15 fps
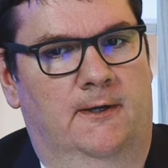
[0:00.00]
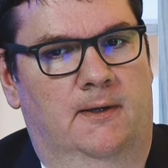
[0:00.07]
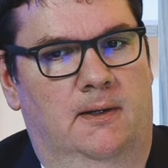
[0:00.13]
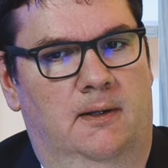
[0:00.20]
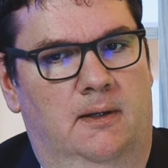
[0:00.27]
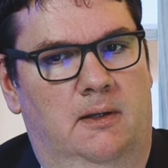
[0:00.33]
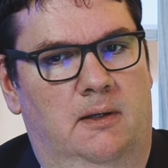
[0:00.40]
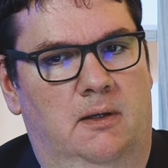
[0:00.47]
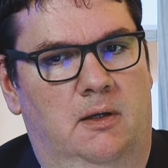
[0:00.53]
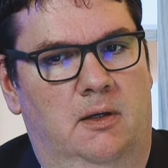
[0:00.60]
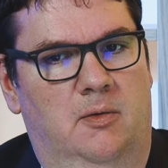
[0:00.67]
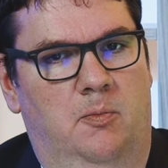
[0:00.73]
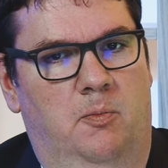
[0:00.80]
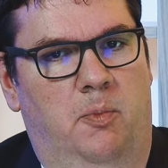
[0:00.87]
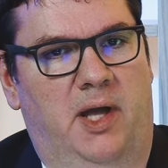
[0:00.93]

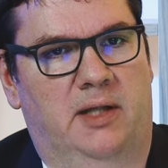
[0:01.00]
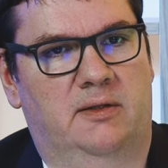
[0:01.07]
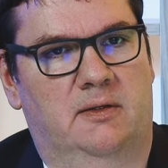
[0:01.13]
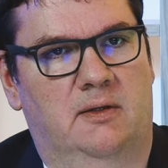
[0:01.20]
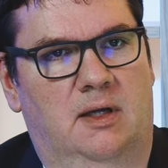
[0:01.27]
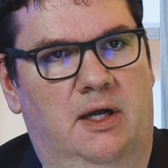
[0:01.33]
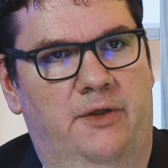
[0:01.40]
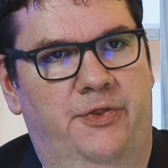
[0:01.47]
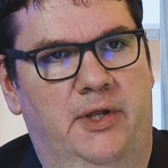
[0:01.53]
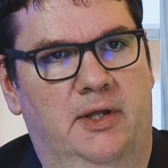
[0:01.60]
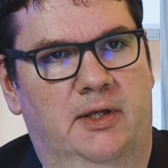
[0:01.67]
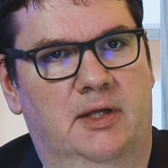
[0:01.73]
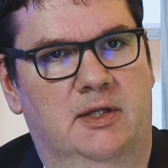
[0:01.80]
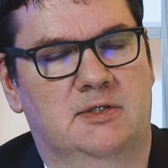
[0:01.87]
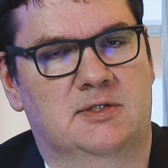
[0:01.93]
but I
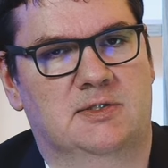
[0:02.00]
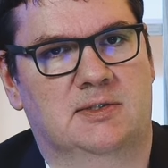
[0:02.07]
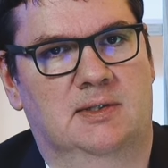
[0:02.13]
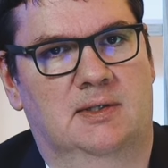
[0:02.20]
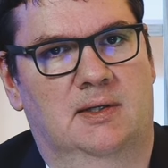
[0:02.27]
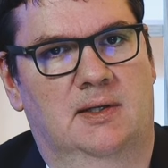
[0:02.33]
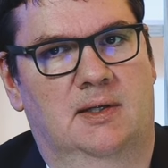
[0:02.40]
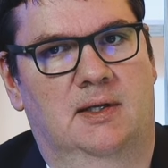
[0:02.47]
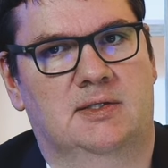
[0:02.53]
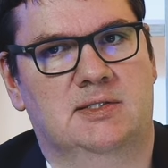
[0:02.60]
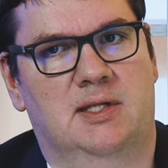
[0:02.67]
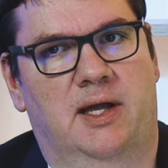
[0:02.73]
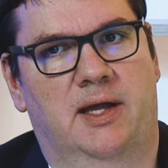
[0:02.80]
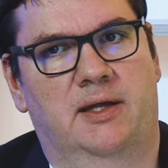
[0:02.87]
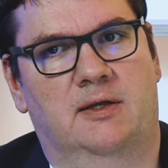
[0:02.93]
think it's
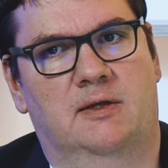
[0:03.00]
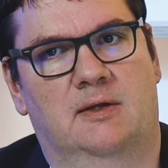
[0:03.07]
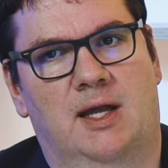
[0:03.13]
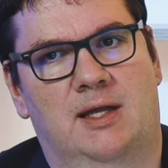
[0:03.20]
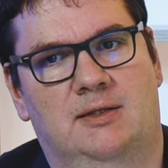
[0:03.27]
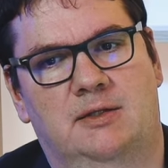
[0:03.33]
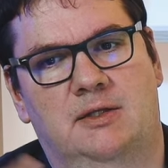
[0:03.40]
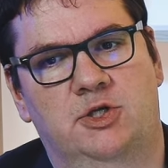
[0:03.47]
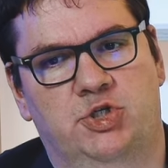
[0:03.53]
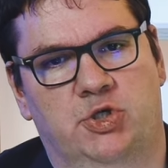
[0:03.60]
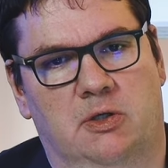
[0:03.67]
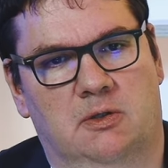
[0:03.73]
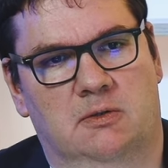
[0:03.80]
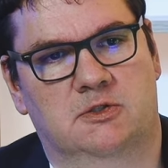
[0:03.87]
like an addition.